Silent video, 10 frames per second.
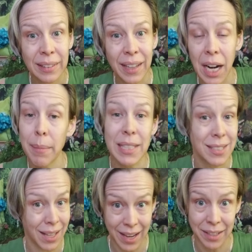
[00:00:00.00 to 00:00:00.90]
And I'm
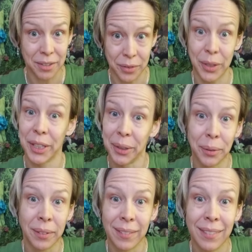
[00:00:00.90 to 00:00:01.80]
excited for
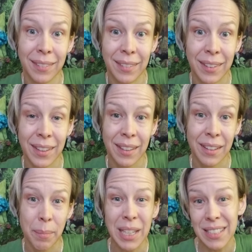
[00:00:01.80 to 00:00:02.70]
you,
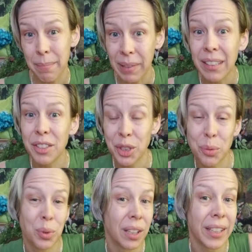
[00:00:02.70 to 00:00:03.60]
because it means you
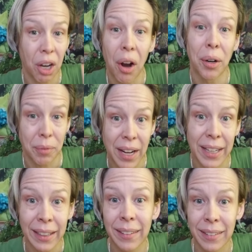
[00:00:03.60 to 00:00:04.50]
really are ready